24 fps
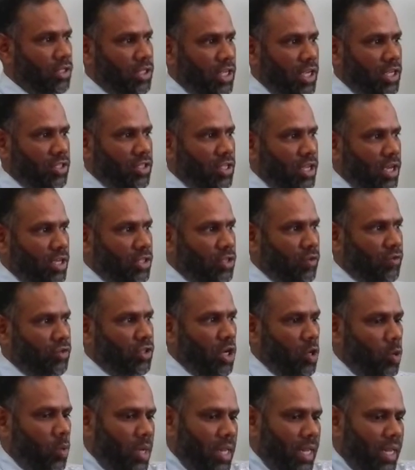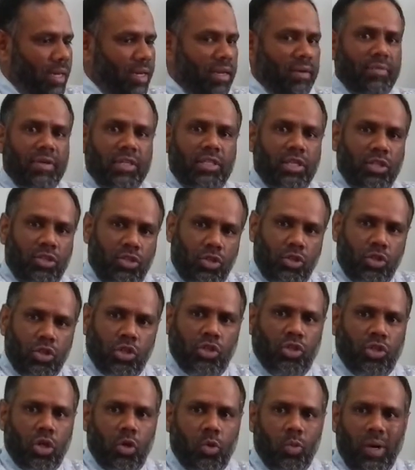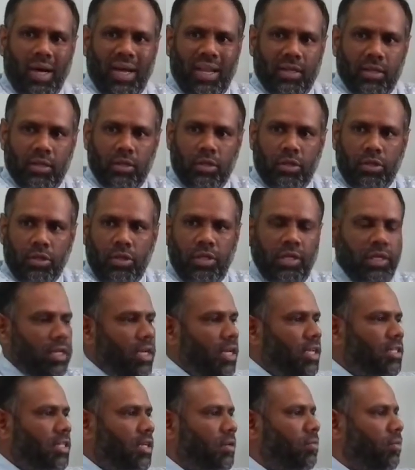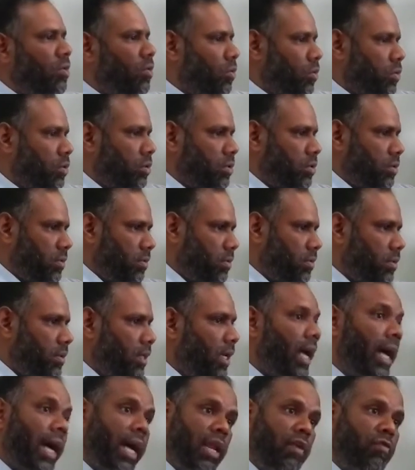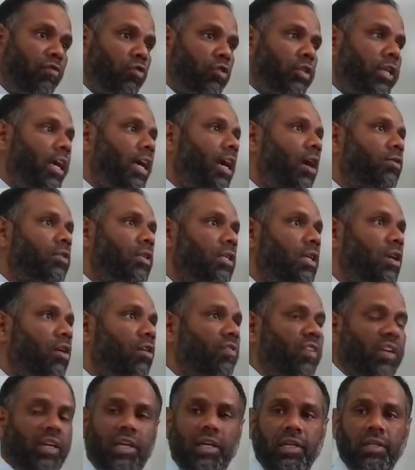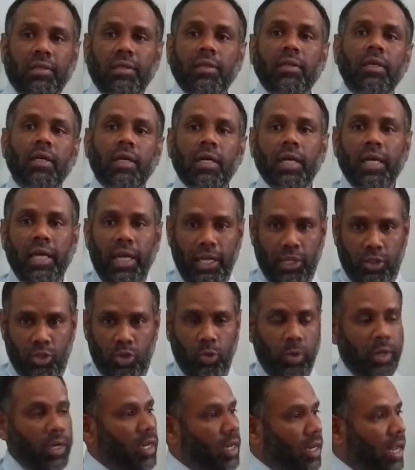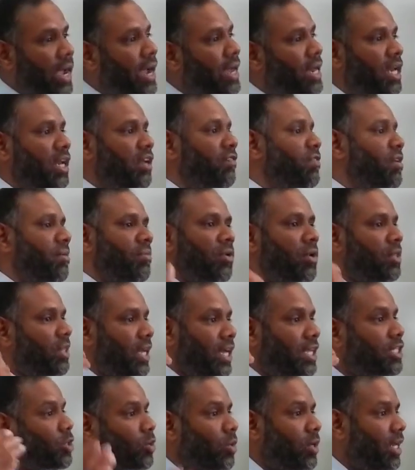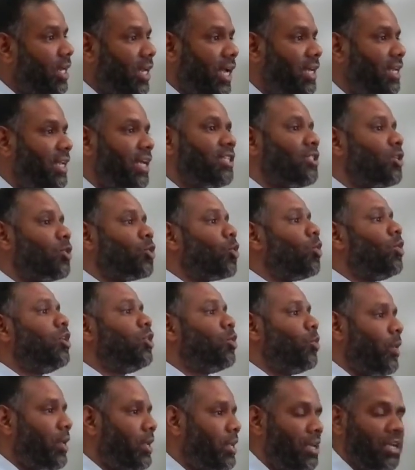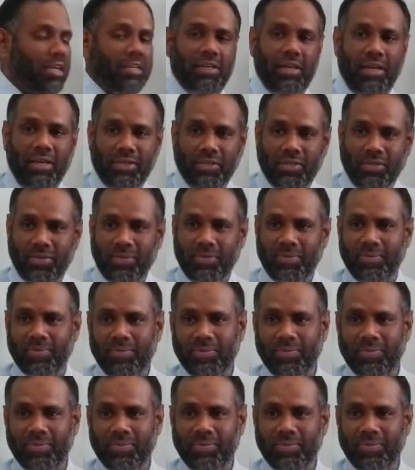six days of Shawwal are limited to just Shawwal, 30 days at most. And if you take out the day of Eid, it's 29, and if the month has 29 days, it's only 28 days.